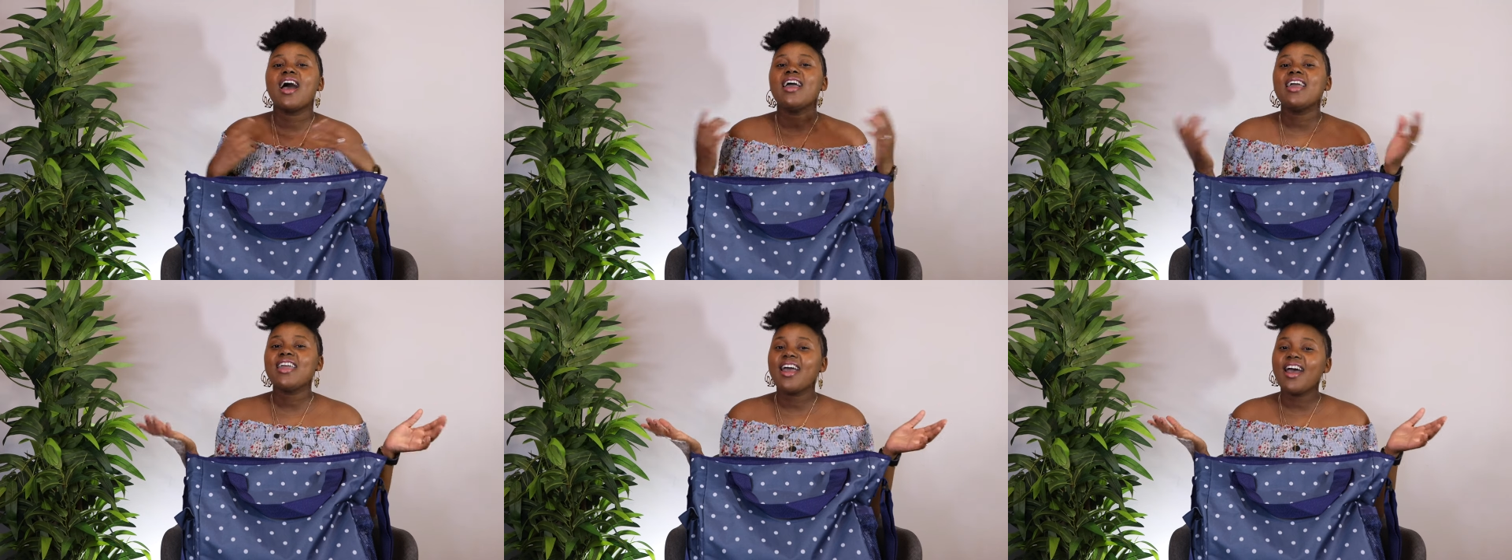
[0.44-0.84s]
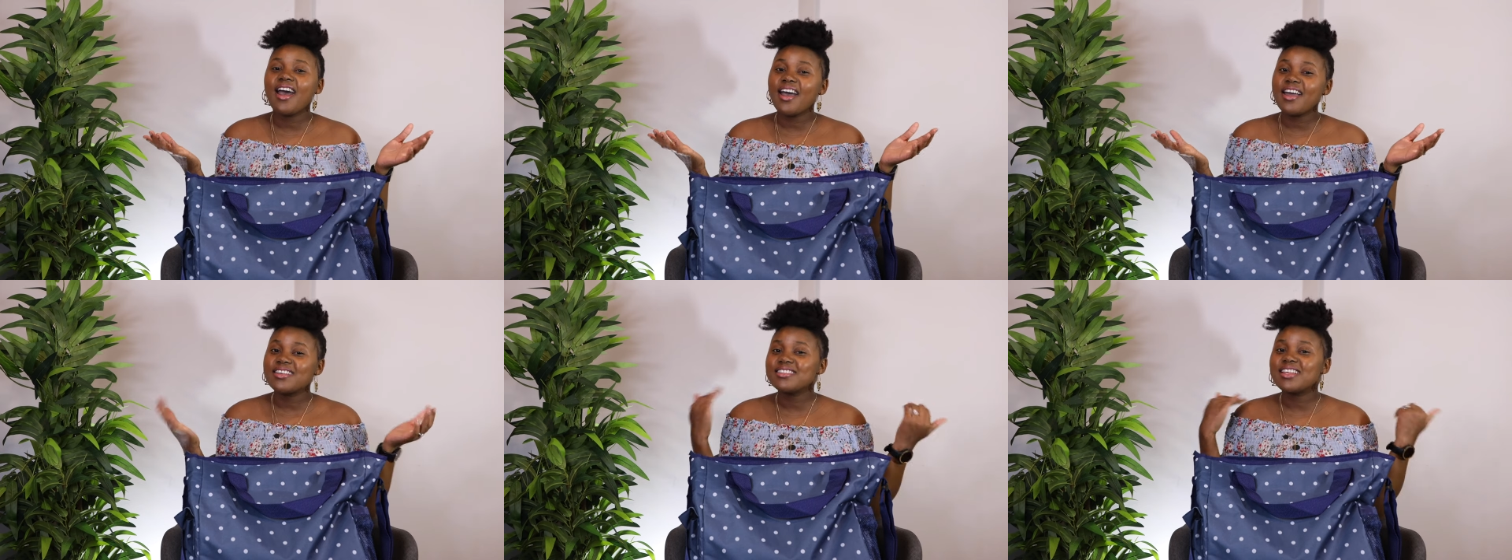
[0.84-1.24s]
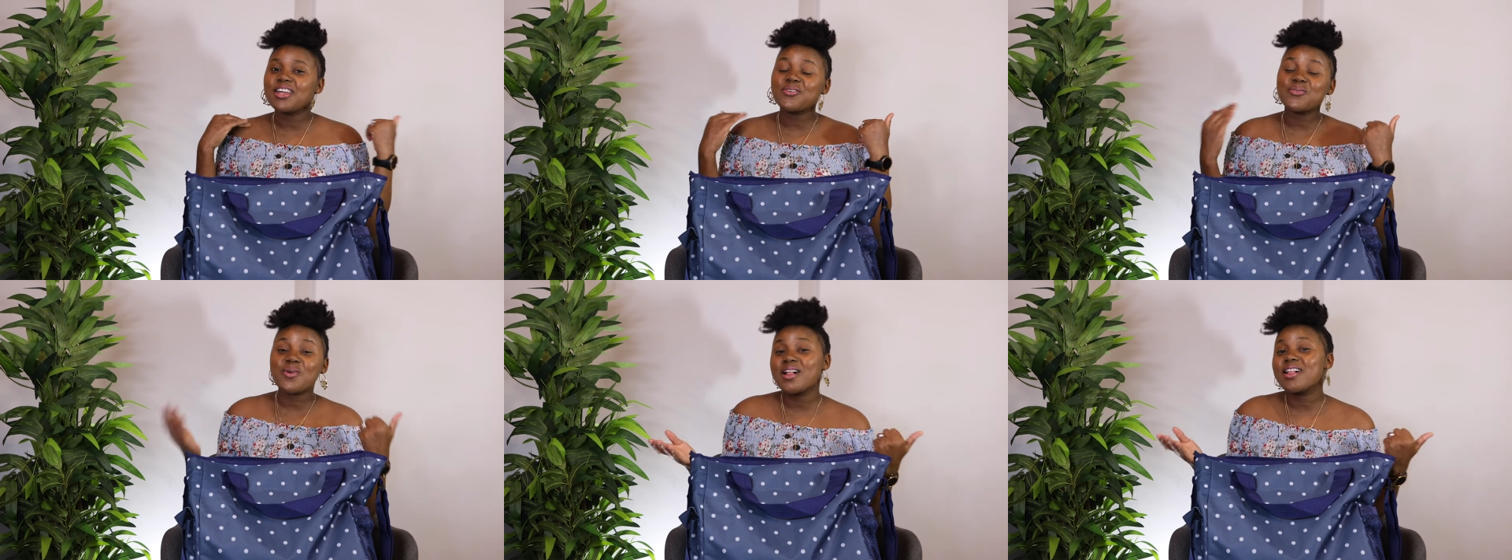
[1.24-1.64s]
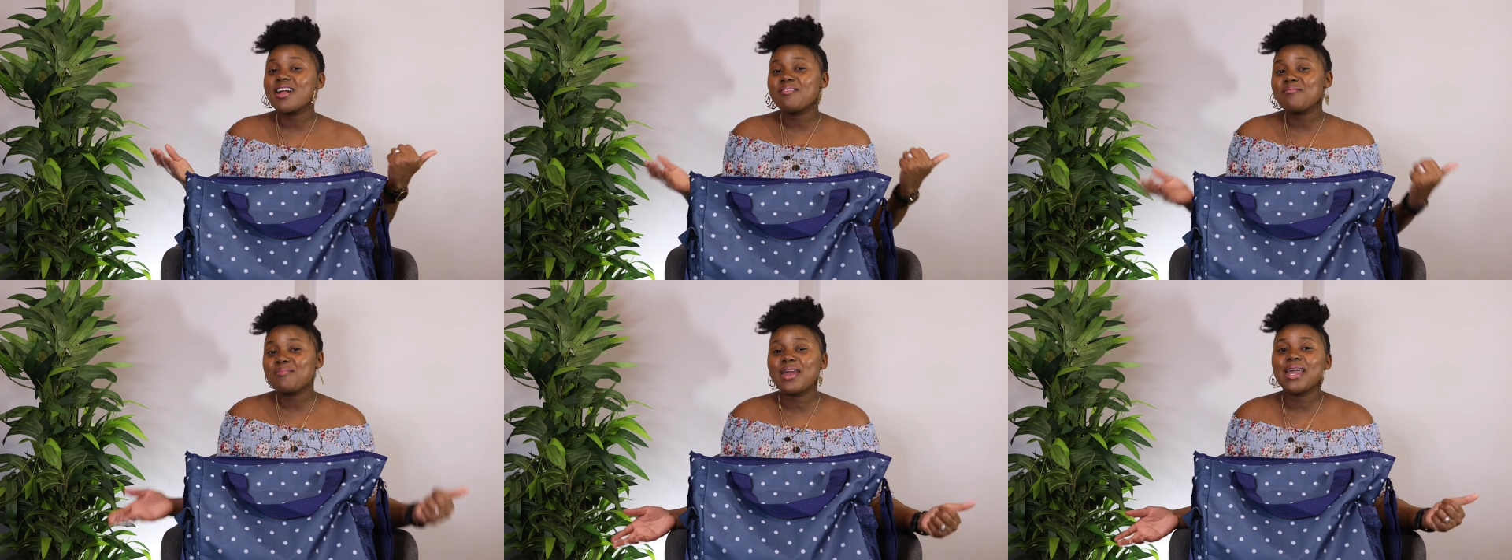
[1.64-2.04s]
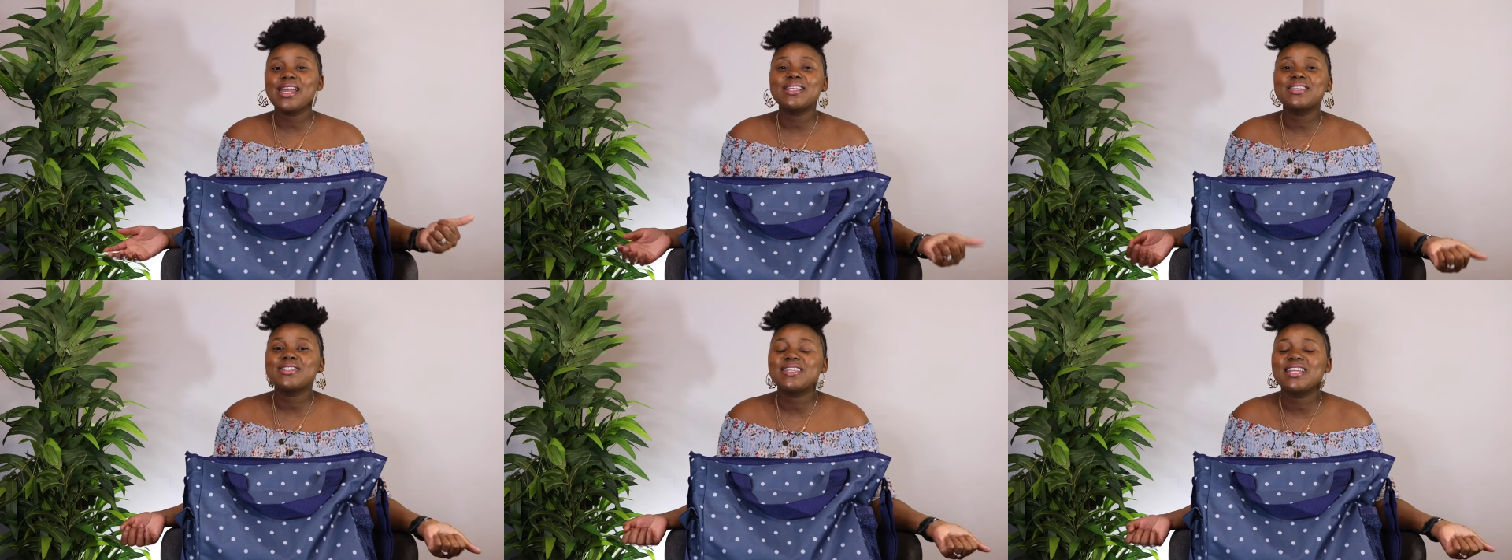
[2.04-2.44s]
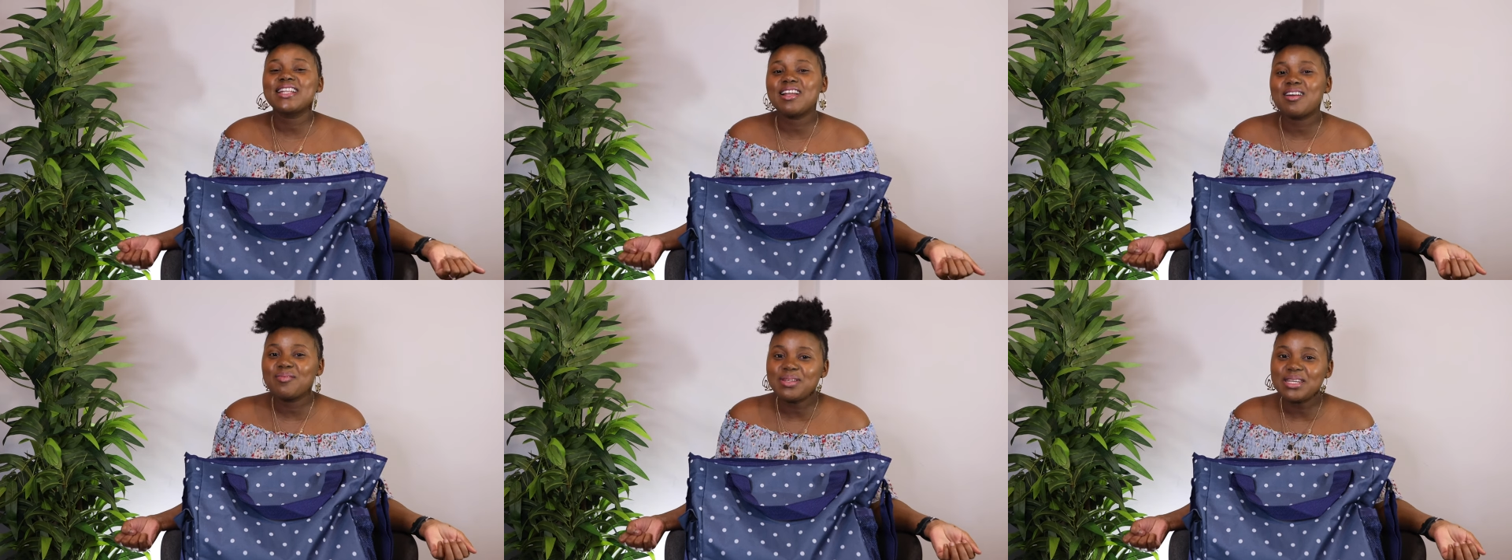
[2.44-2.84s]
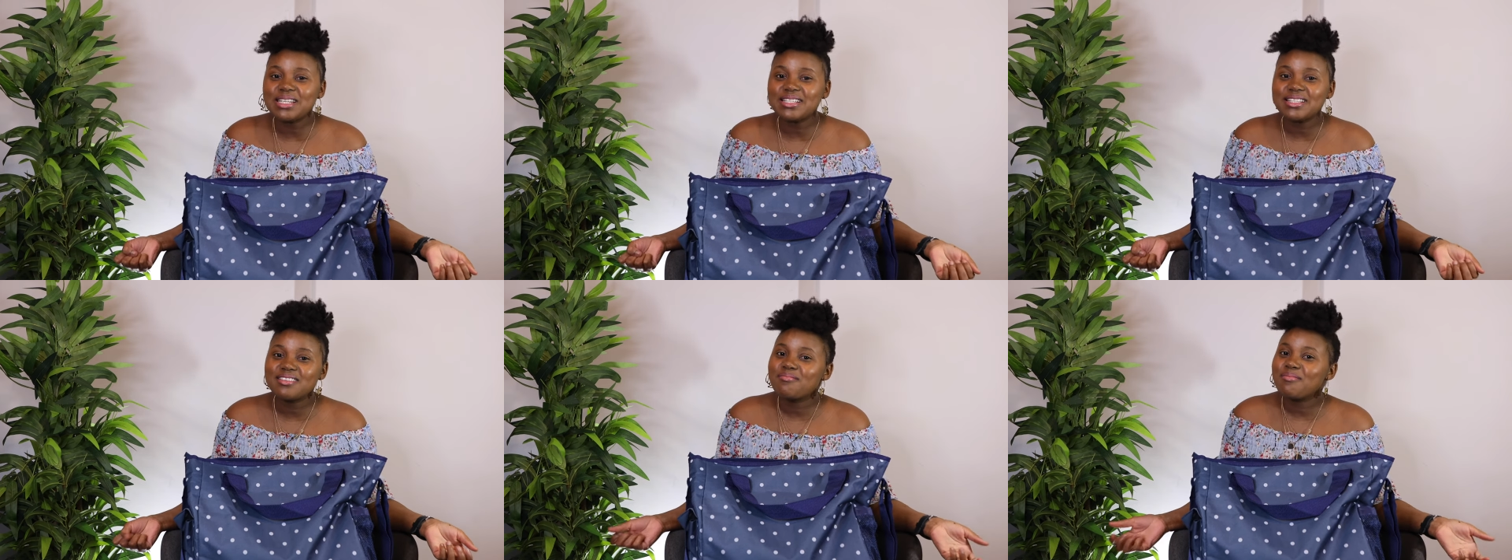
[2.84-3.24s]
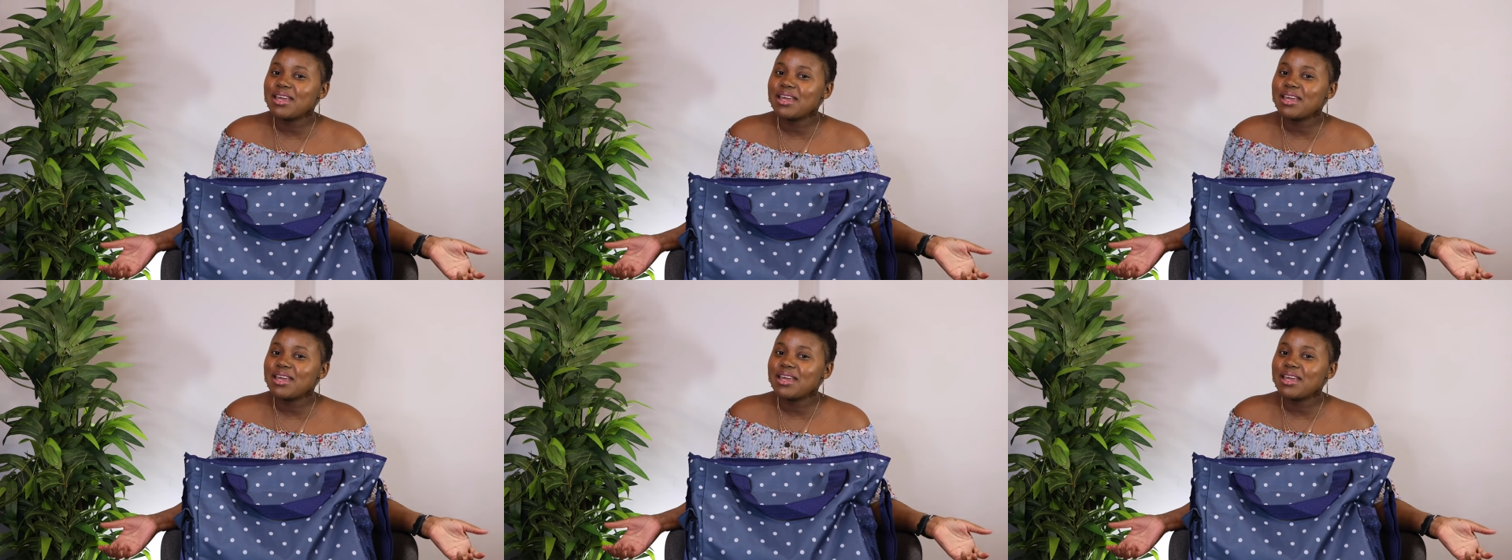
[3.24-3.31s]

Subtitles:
Hi guys, and welcome back to the Dominus.